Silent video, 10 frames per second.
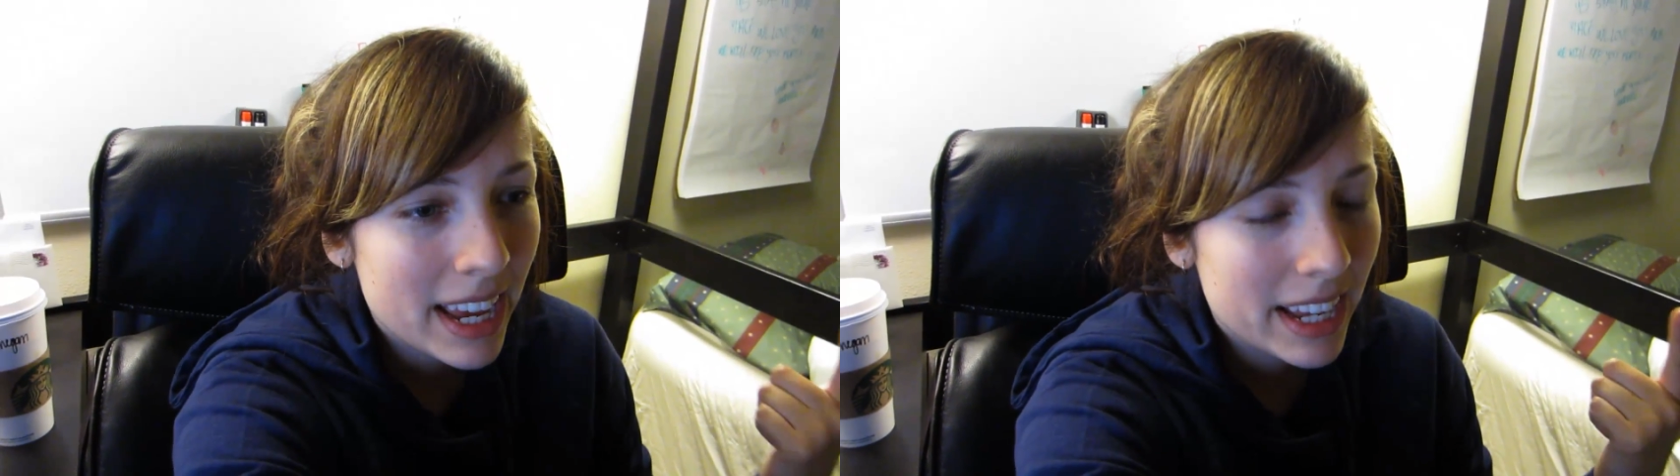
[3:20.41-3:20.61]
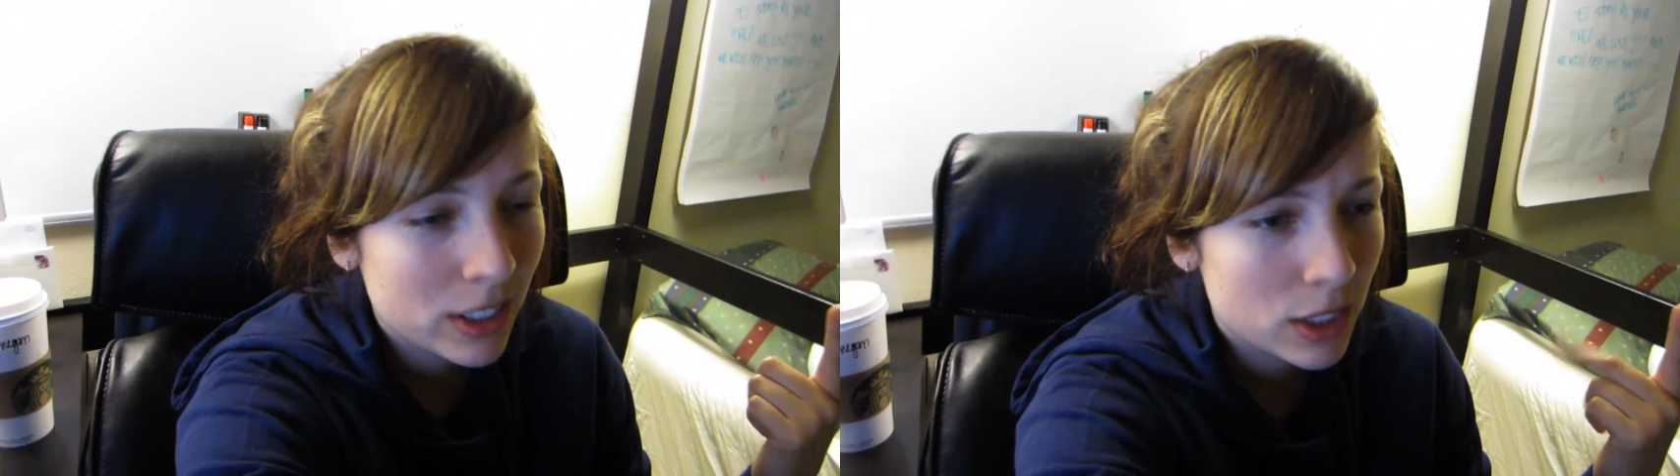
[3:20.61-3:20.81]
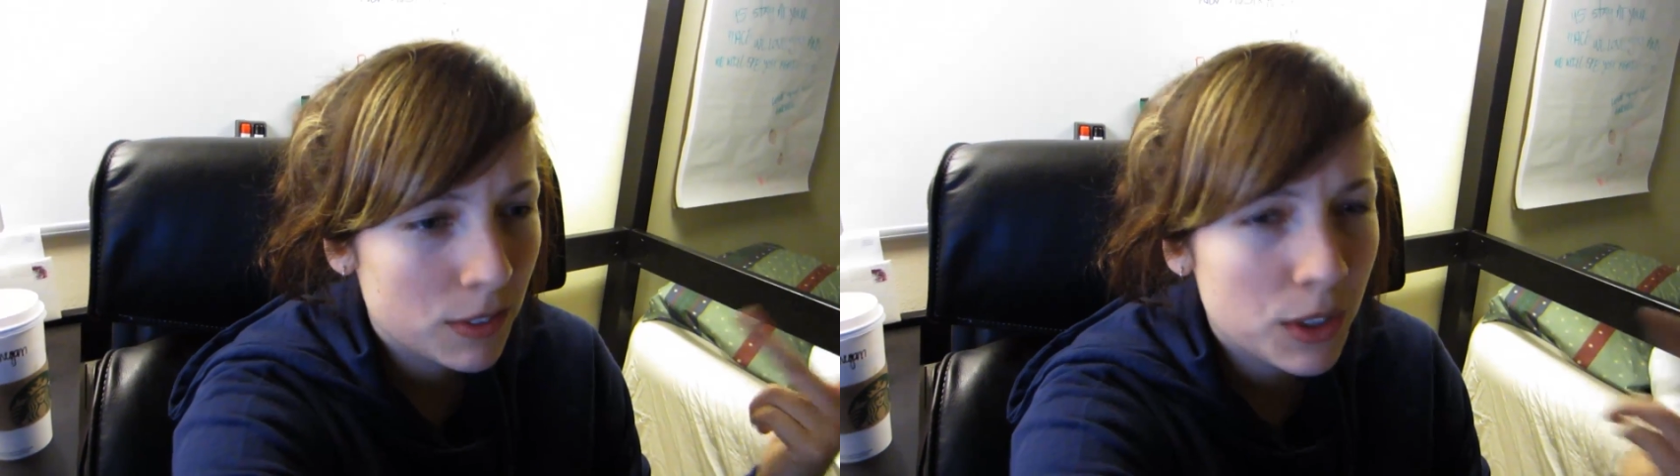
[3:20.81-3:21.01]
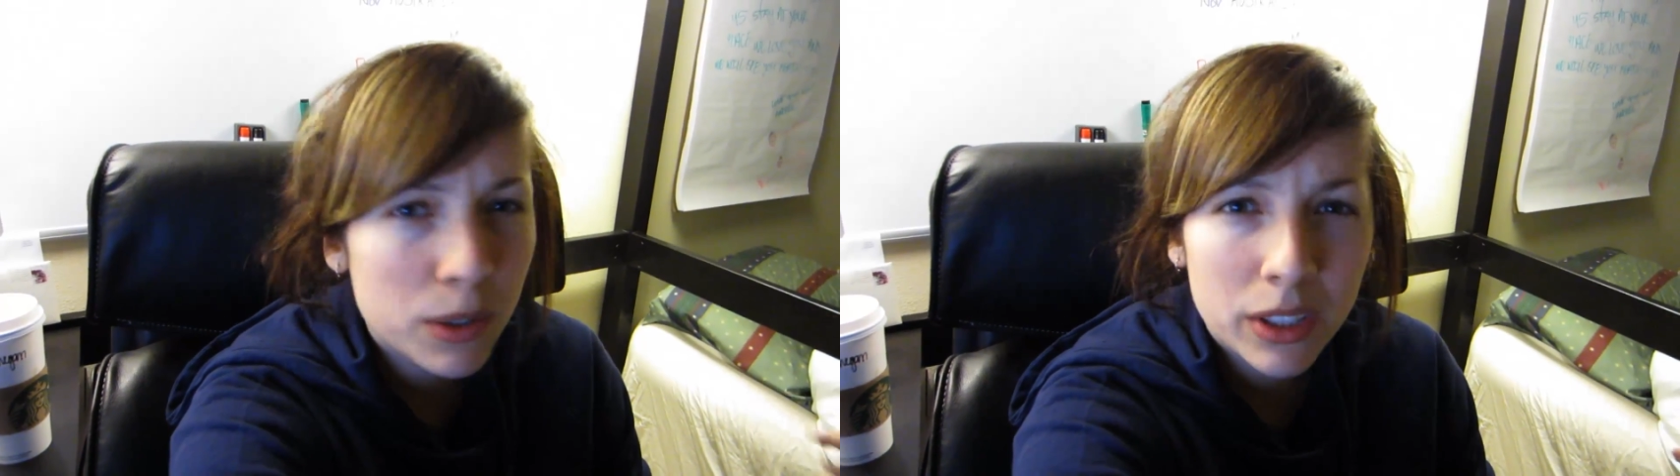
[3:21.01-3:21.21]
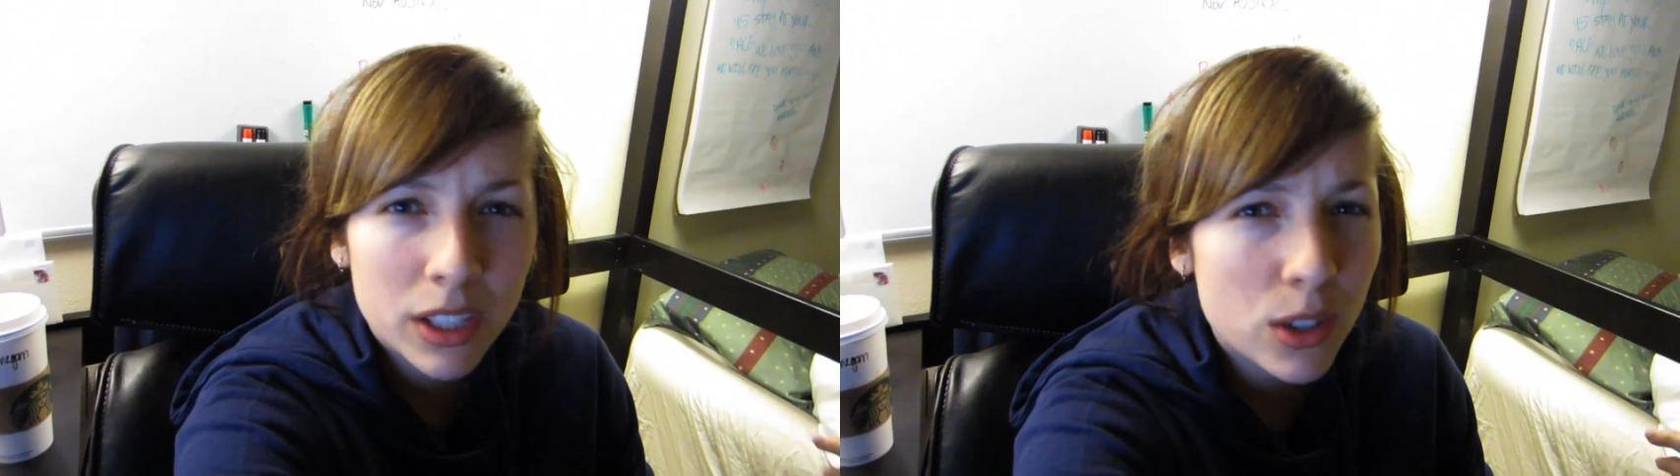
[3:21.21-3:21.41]
and there's a few
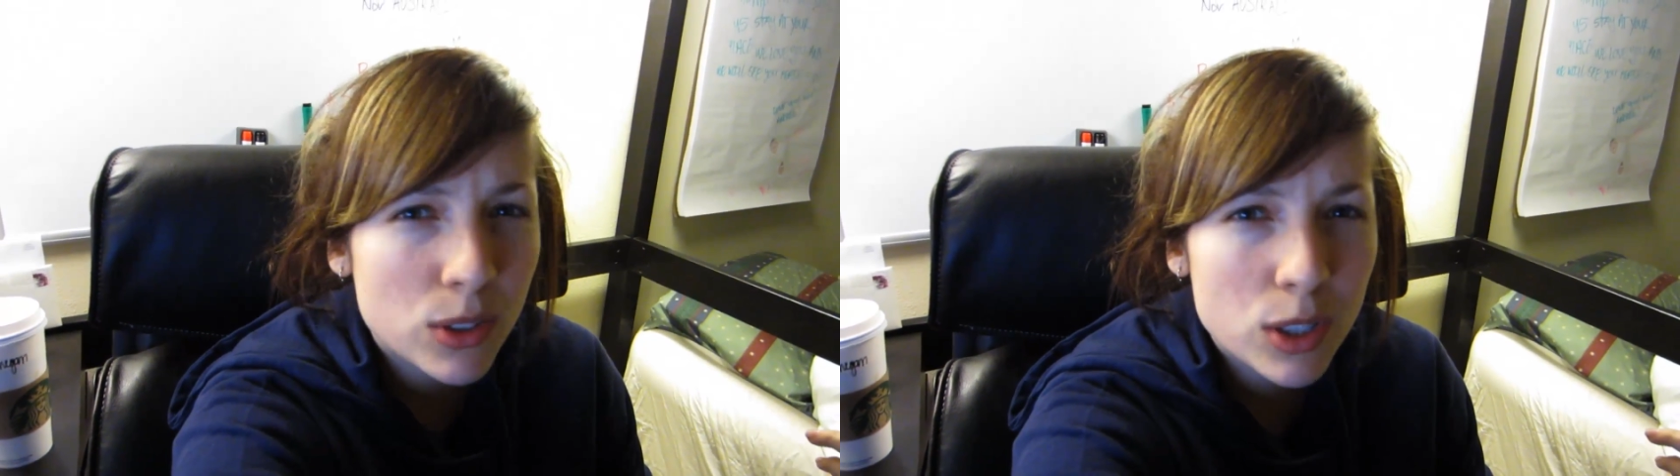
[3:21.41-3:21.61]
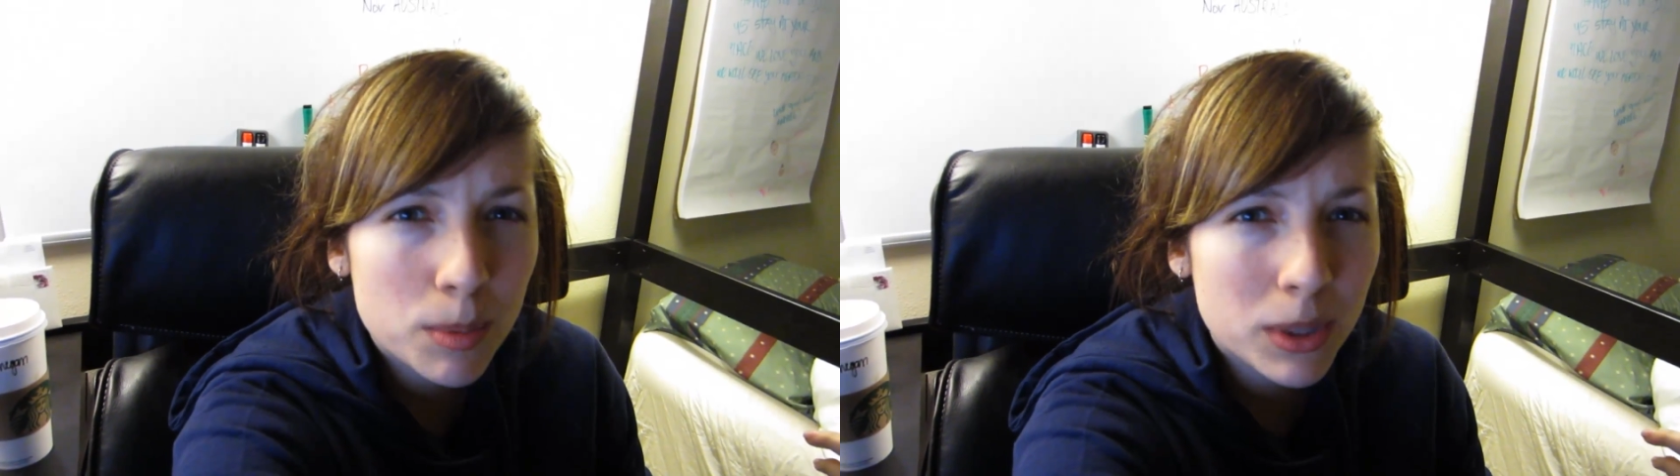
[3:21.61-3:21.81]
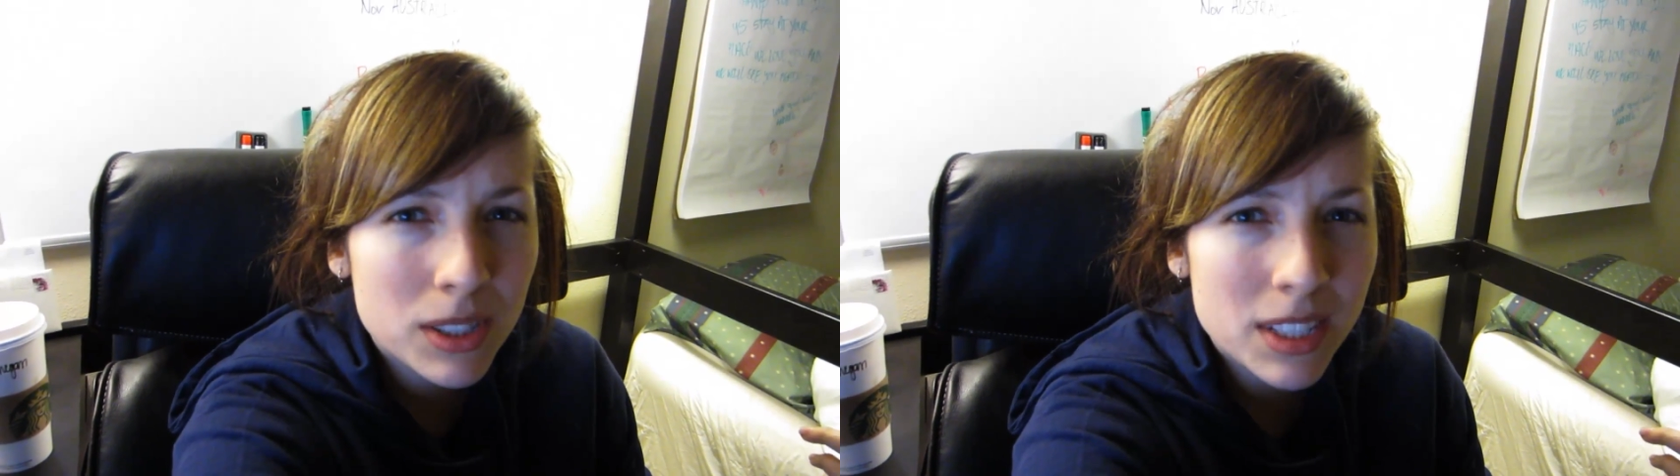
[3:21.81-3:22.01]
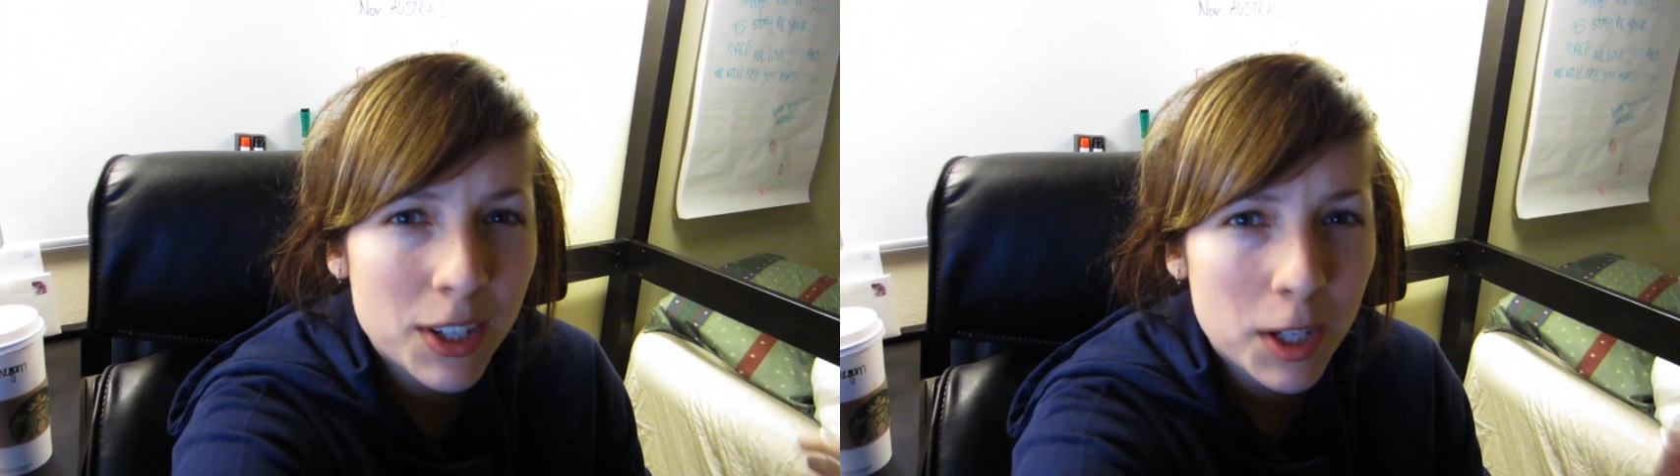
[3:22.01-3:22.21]
other YouTubers that are